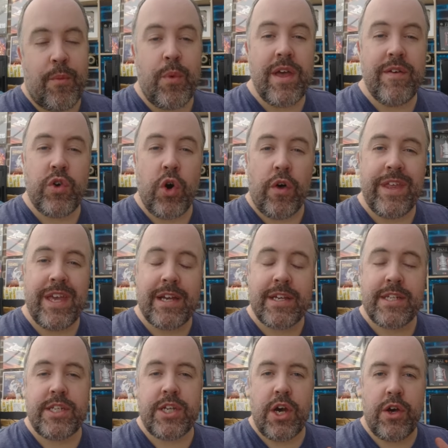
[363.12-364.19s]
and we've got the
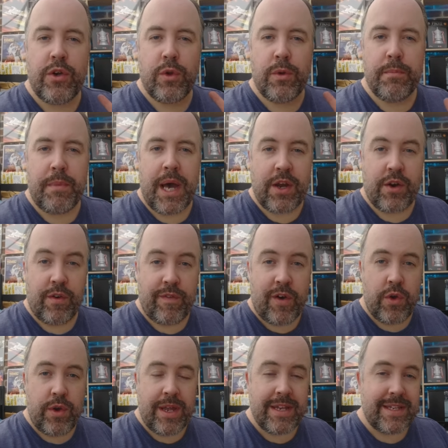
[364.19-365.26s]
external
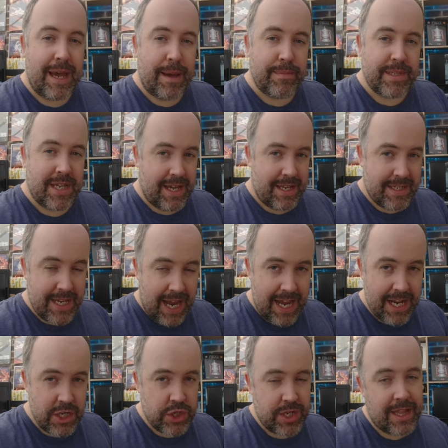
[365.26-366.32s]
microphone adapter
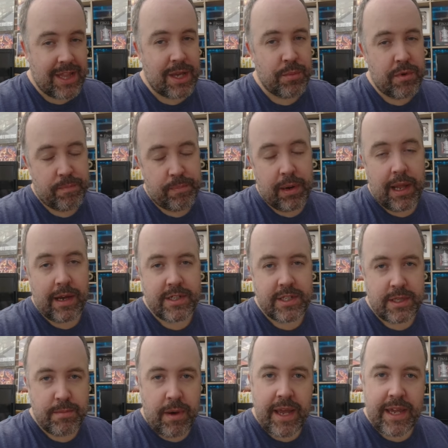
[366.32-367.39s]
attached, and then we've
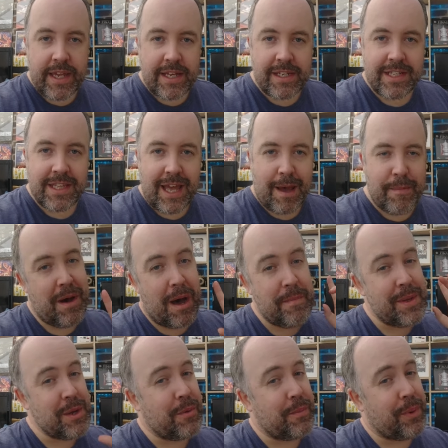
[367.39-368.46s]
plugged the mic into that. Might
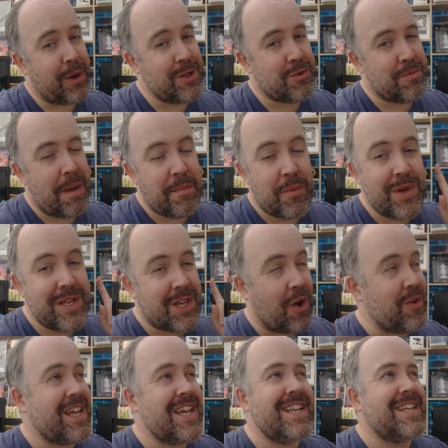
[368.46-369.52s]
be a good point to remember, we
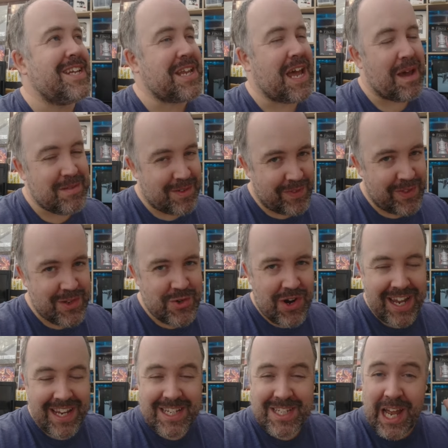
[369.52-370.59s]
don't need an adapter for the
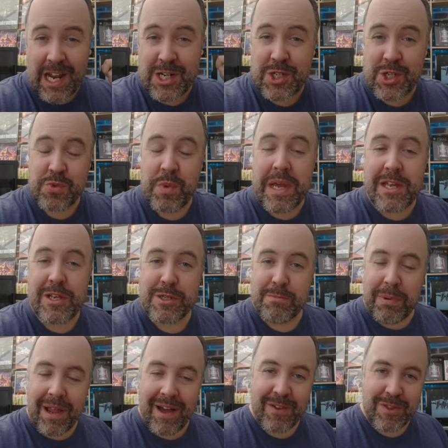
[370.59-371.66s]
Dragon Touch because we can just
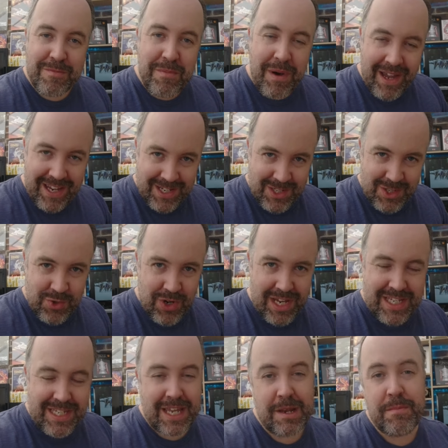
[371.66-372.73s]
plug the mic
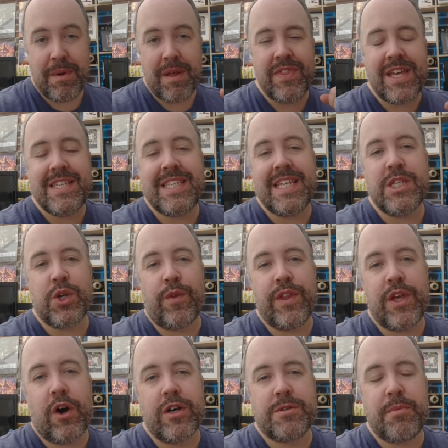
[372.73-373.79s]
straight in. But this is on
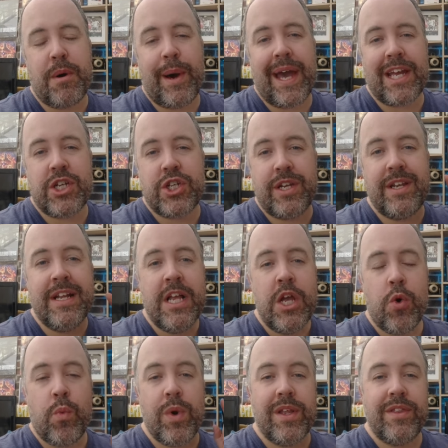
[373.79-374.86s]
the Osmo Action
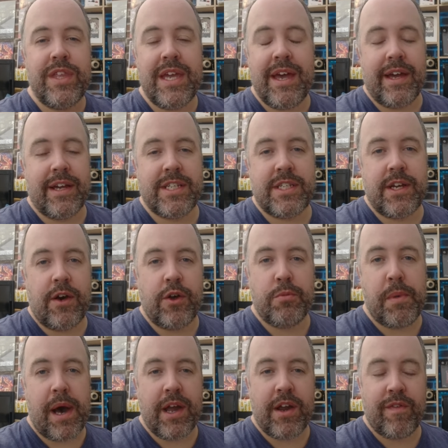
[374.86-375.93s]
with the external
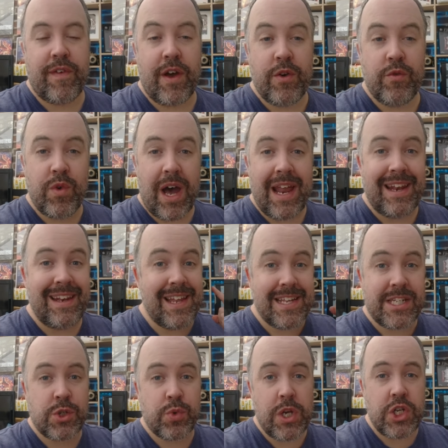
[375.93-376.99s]
microphone. Right,
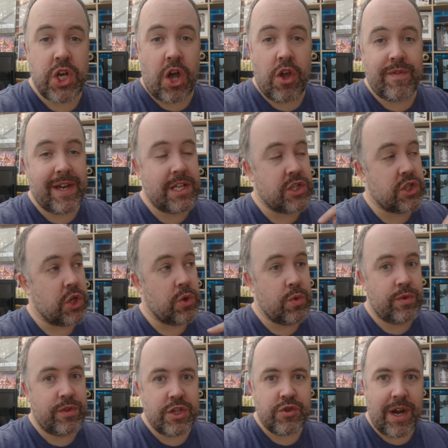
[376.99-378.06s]
let's switch over
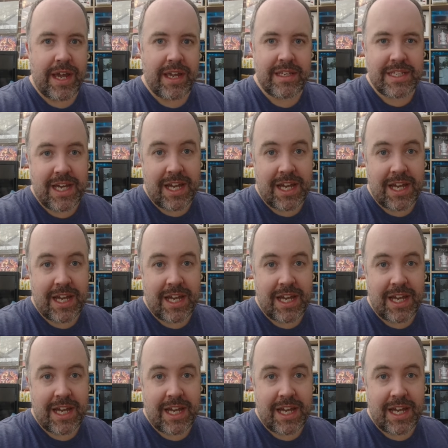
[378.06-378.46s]
to the Dragon